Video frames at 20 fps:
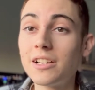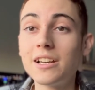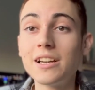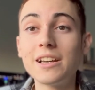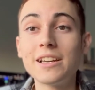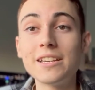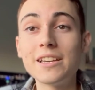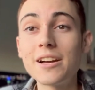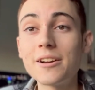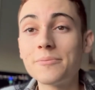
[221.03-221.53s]

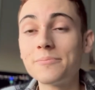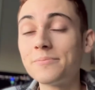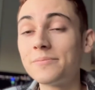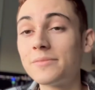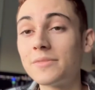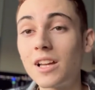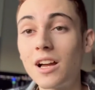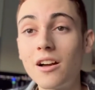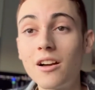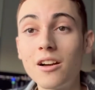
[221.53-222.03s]
yeah,
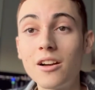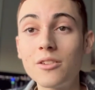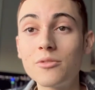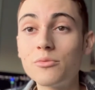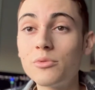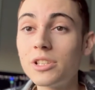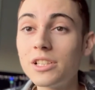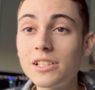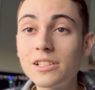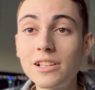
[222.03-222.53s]

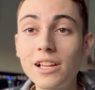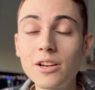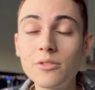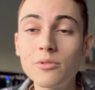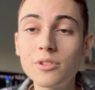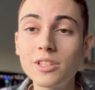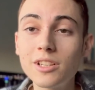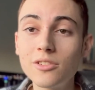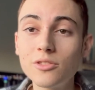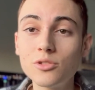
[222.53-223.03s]
really like
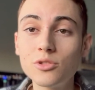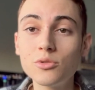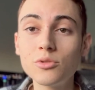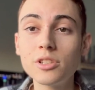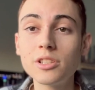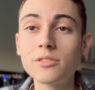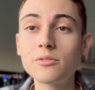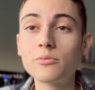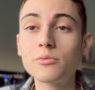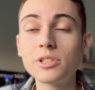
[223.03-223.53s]
what they're
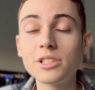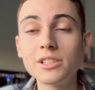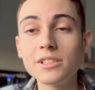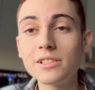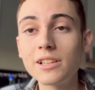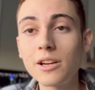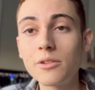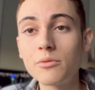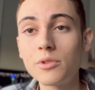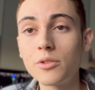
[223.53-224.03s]
doing, really
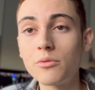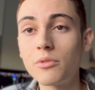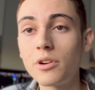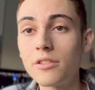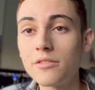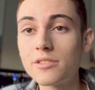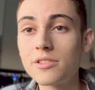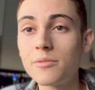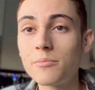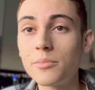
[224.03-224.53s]
like what
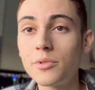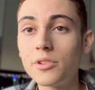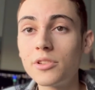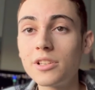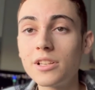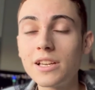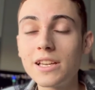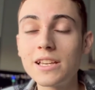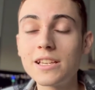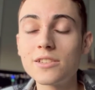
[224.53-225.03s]

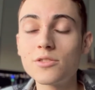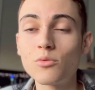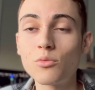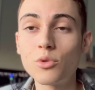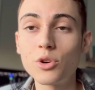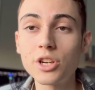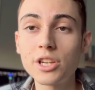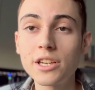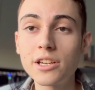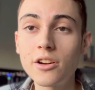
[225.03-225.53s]
Wealthsimple is
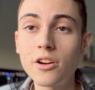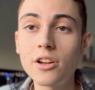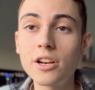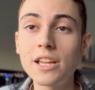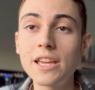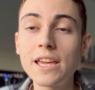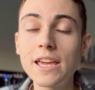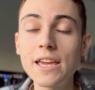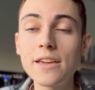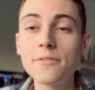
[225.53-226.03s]
working
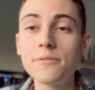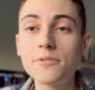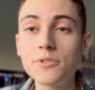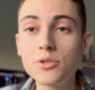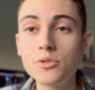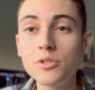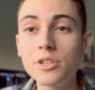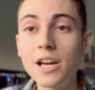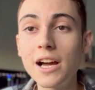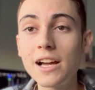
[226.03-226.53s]
on. If
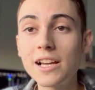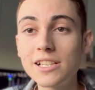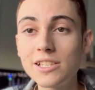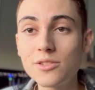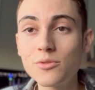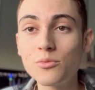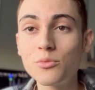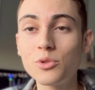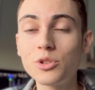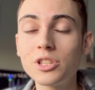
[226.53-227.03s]
you
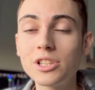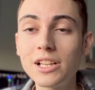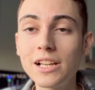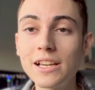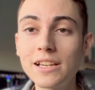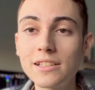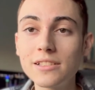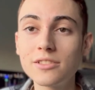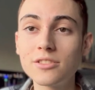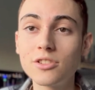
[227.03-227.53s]
guys would
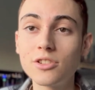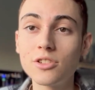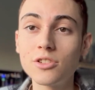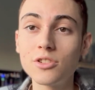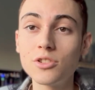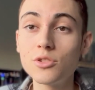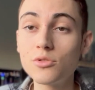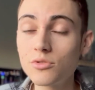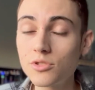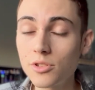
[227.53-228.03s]
like to
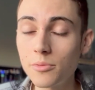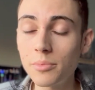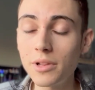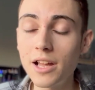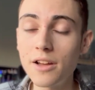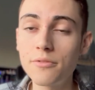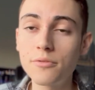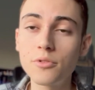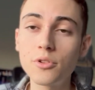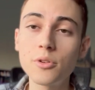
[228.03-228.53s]
use the
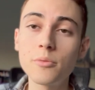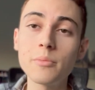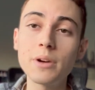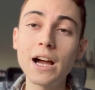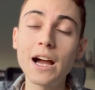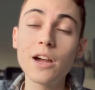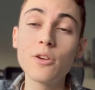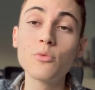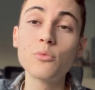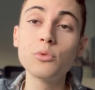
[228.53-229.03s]
platform,
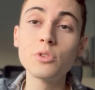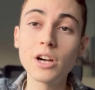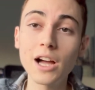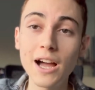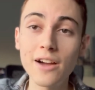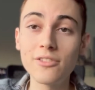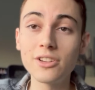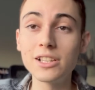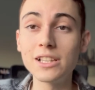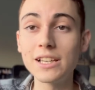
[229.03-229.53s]
I will
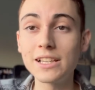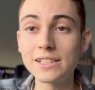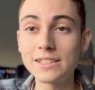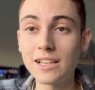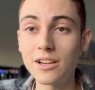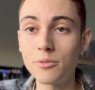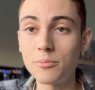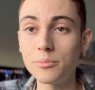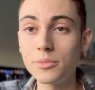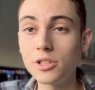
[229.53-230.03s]
have a link
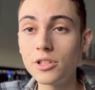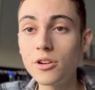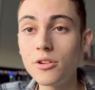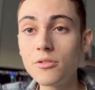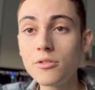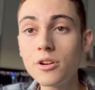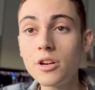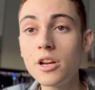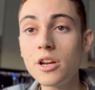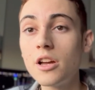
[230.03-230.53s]
down
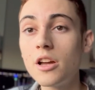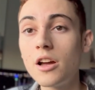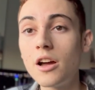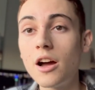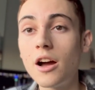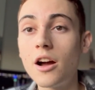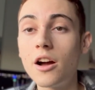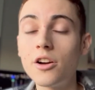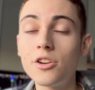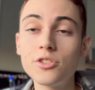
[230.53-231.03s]
below.
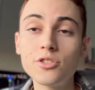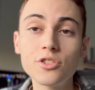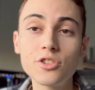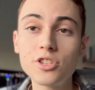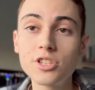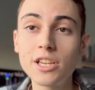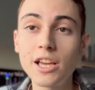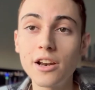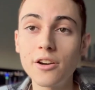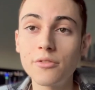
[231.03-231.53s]
You
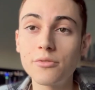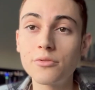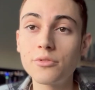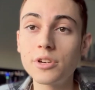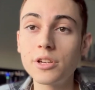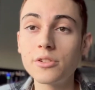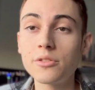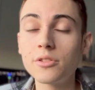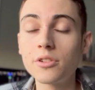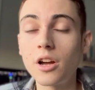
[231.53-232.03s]
just get a
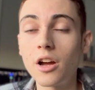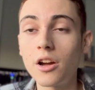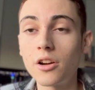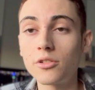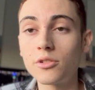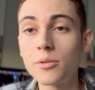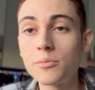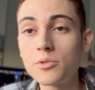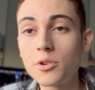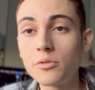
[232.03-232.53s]
free
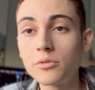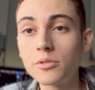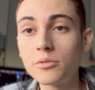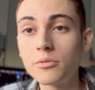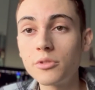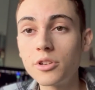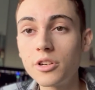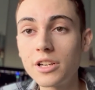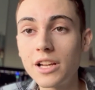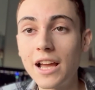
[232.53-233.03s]
crypto
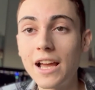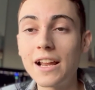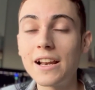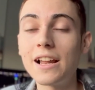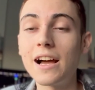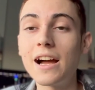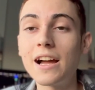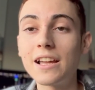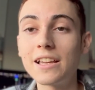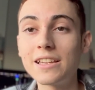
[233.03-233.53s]
reward, and
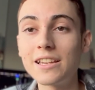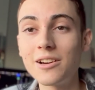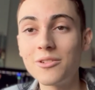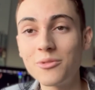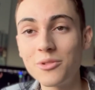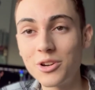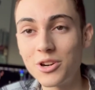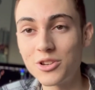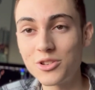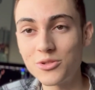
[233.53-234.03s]
I get
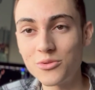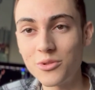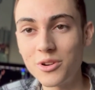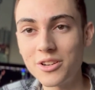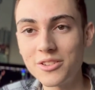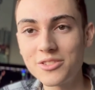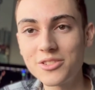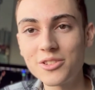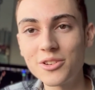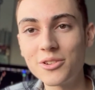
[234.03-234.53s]
one as
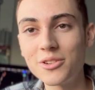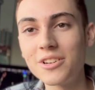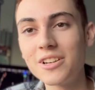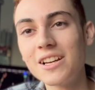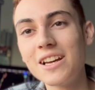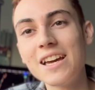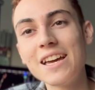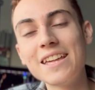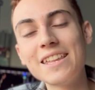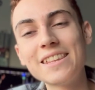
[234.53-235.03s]
well. So
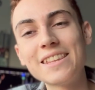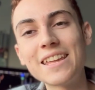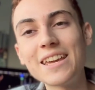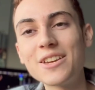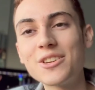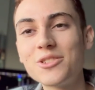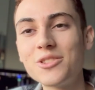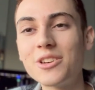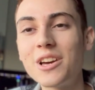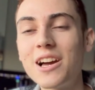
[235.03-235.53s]

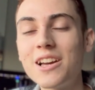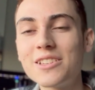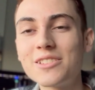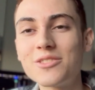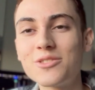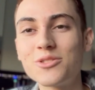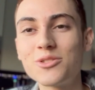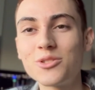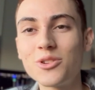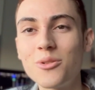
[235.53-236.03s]
thank you
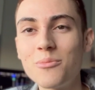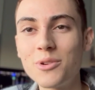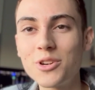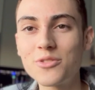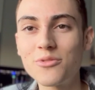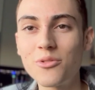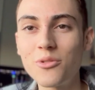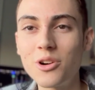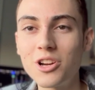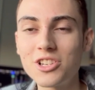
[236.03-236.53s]
guys so much
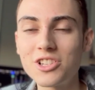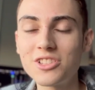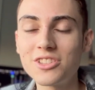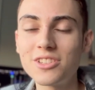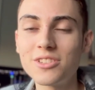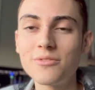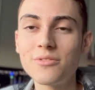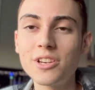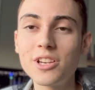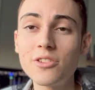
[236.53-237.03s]
for watching
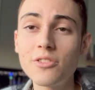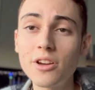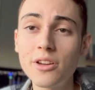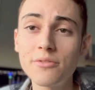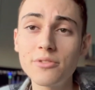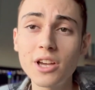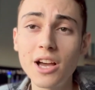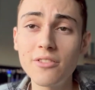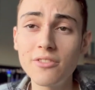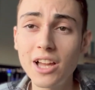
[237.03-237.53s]
this video.
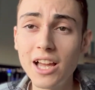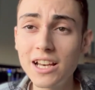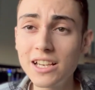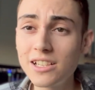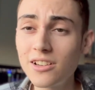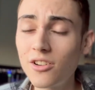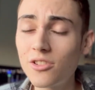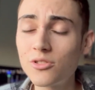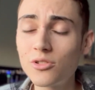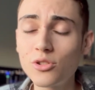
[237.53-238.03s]
If you have
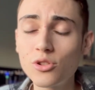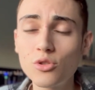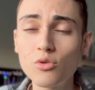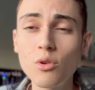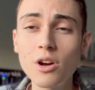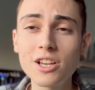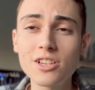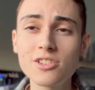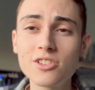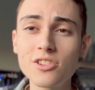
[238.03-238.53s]
any other
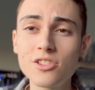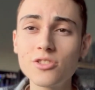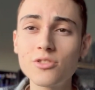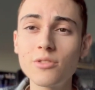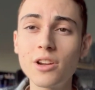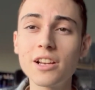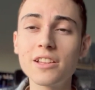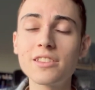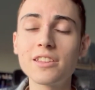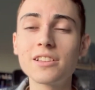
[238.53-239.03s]
questions or
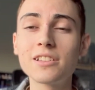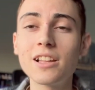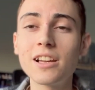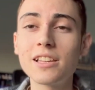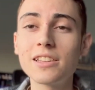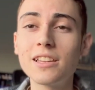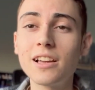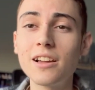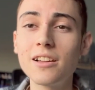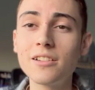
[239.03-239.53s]
anything
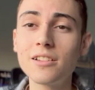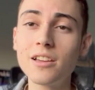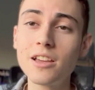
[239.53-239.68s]
like that,